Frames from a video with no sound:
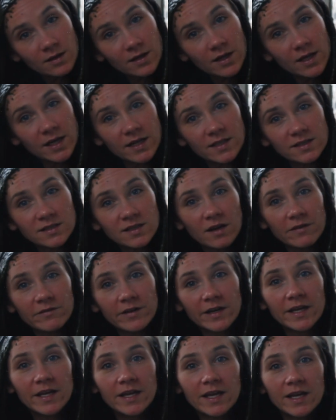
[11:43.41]
And it's
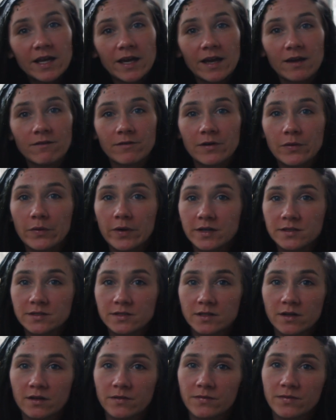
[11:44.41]
already getting everywhere,
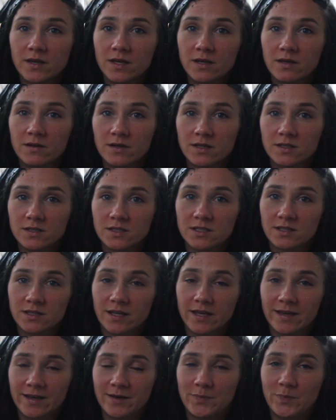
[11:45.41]
so I don't think you can just
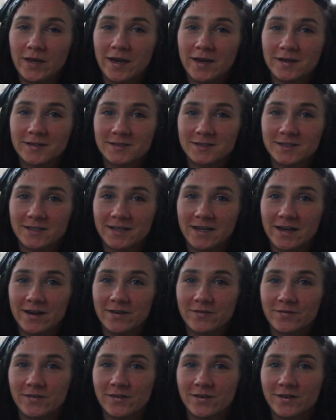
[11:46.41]
like be extra
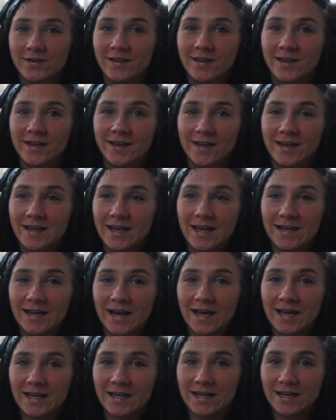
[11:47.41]
careful and
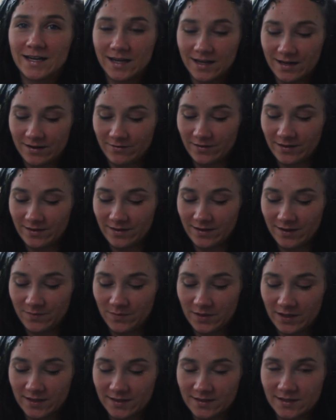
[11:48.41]
not get it on everything,
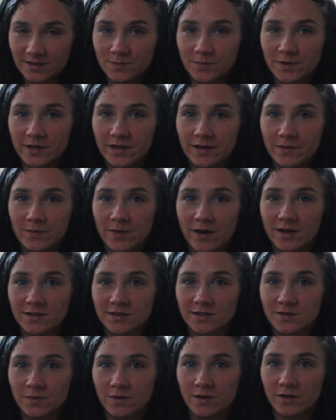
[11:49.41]
because it's pretty
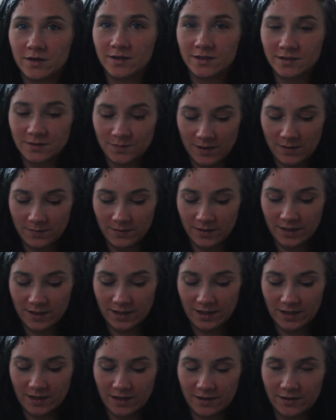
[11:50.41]
impossible, and it's probably going
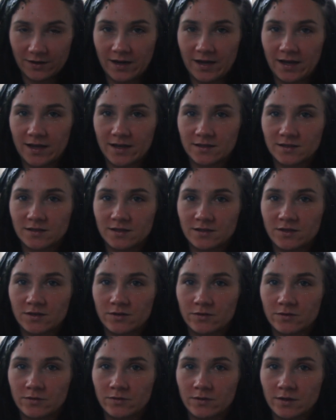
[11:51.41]
to get on your hands
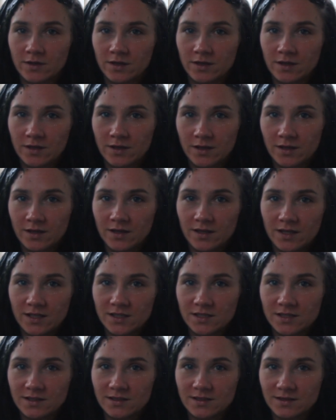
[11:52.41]
too. You
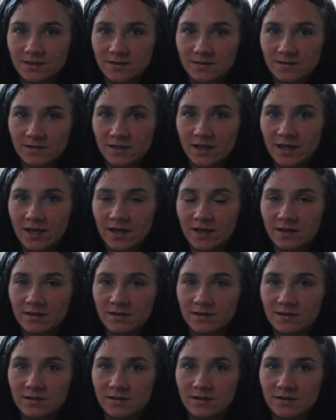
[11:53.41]

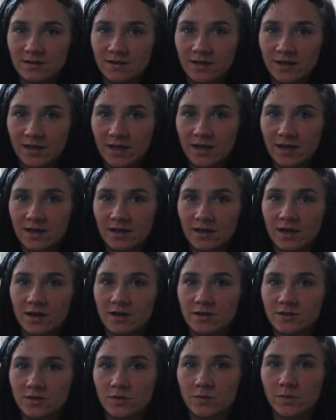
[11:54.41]
can't
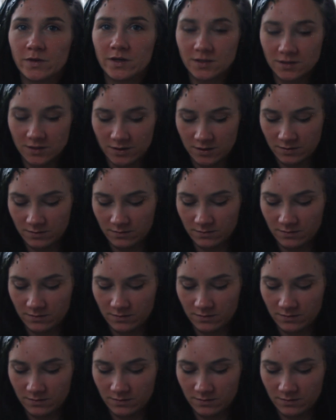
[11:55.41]
care too much.